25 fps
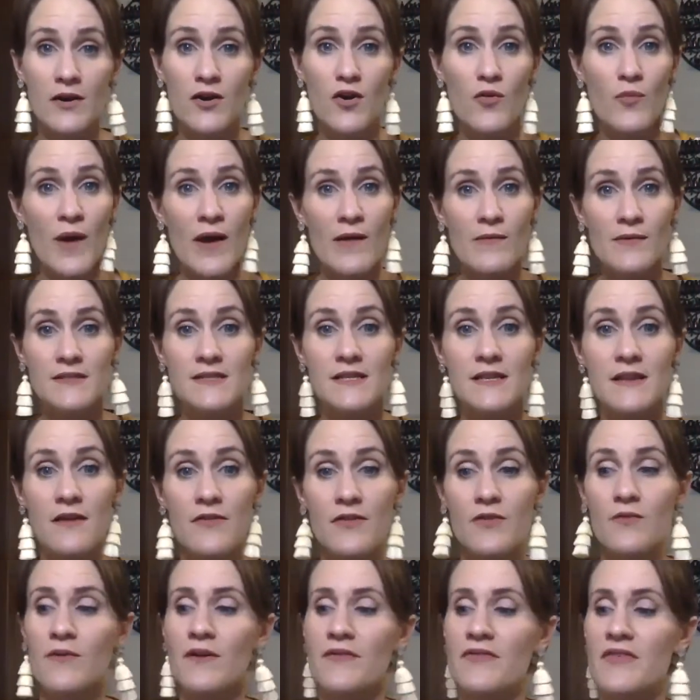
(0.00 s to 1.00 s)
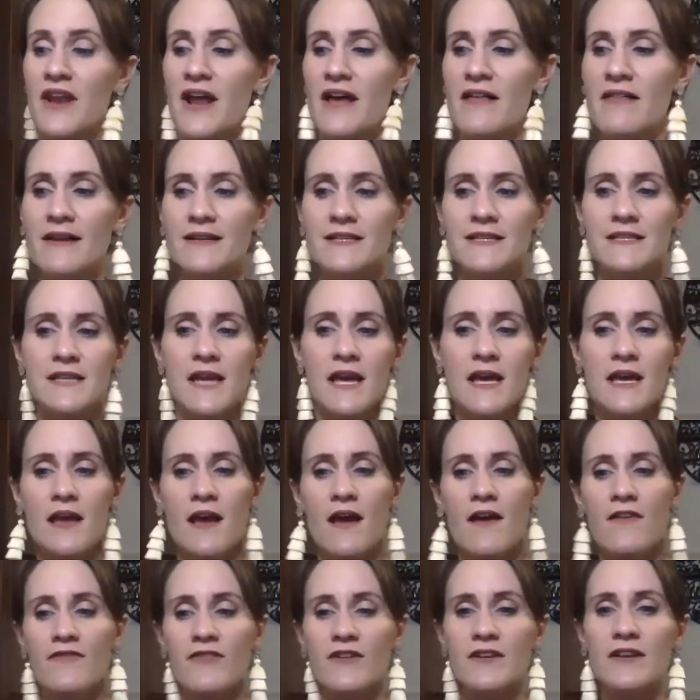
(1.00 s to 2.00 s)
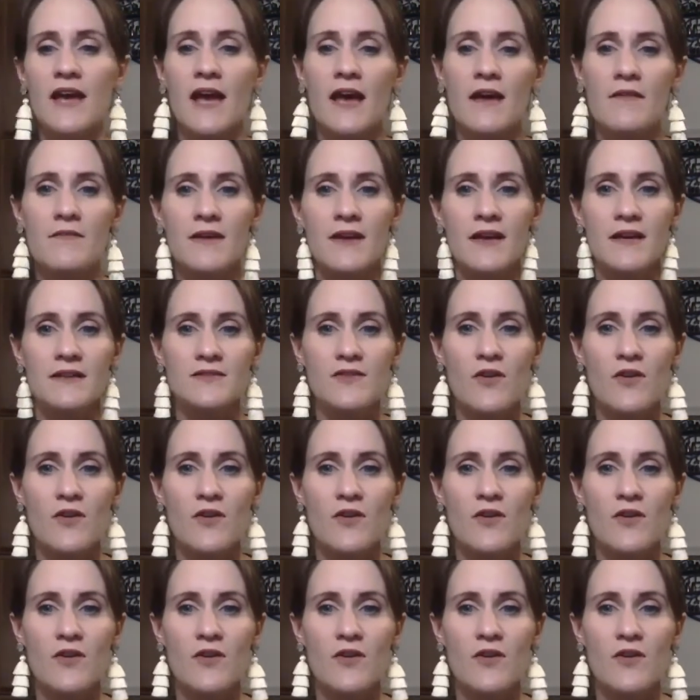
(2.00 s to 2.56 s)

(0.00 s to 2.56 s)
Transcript: Copaiba is another one that I like to take every day because